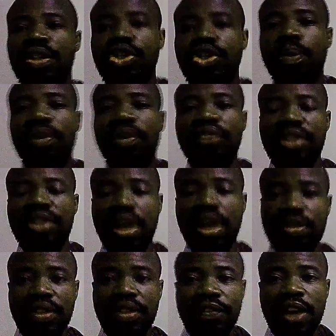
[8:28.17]
on the top of his
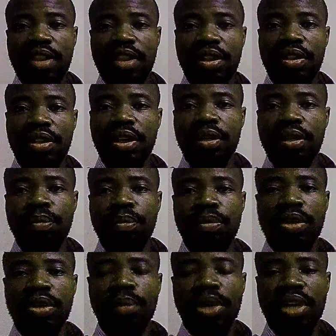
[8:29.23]
house, the father,
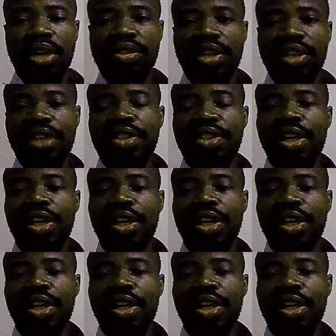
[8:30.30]
Nebuchadnezzar,